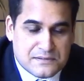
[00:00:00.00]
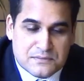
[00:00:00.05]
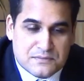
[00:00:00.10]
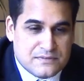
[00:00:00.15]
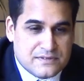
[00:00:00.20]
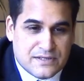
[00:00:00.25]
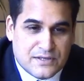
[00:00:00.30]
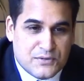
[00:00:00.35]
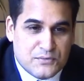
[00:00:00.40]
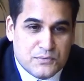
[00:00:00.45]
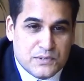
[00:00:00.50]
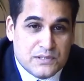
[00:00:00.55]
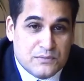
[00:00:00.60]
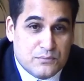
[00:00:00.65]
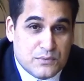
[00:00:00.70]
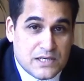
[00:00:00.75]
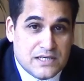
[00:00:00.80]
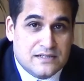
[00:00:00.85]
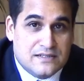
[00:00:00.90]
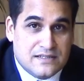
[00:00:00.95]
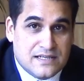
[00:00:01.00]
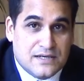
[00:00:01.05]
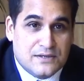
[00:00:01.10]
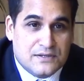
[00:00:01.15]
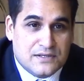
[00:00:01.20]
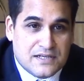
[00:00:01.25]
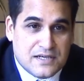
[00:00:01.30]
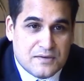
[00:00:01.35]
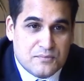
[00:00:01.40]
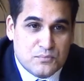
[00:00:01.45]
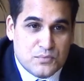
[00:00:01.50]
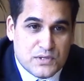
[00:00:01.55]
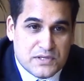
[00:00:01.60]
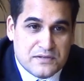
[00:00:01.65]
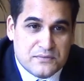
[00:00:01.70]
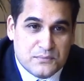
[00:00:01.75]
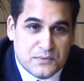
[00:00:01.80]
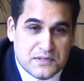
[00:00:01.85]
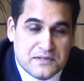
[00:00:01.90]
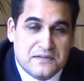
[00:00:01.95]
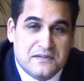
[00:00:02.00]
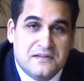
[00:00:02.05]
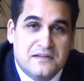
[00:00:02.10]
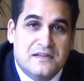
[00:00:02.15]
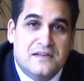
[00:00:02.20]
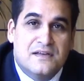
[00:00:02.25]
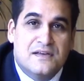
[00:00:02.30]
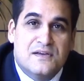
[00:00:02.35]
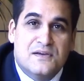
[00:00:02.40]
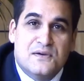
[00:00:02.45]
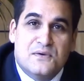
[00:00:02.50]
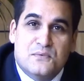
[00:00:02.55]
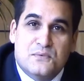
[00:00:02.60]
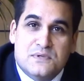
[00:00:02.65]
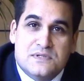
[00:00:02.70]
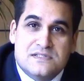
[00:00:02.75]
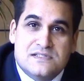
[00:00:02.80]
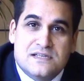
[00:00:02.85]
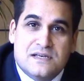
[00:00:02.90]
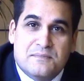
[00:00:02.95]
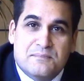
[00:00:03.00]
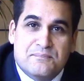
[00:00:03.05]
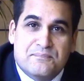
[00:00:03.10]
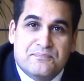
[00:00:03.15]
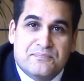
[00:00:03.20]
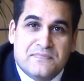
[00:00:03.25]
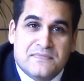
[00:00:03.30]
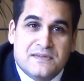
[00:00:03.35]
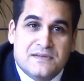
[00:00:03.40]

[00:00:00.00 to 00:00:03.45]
we await the outcome with some